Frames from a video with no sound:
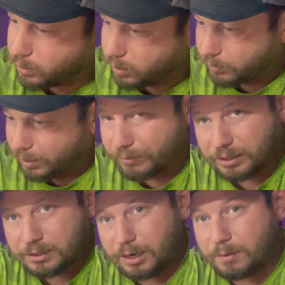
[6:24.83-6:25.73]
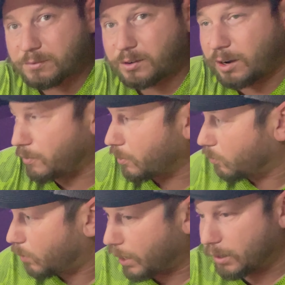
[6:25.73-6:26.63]
We got everything set up. Sorry for all
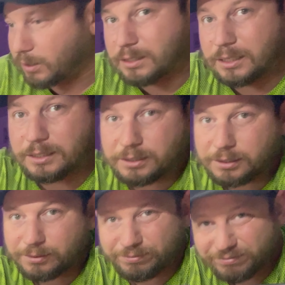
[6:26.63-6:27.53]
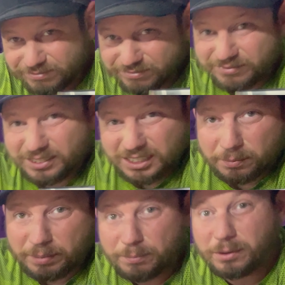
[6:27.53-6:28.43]
the wires. It's
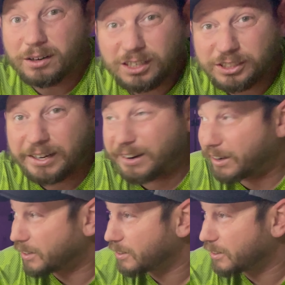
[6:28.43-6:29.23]
a big production area.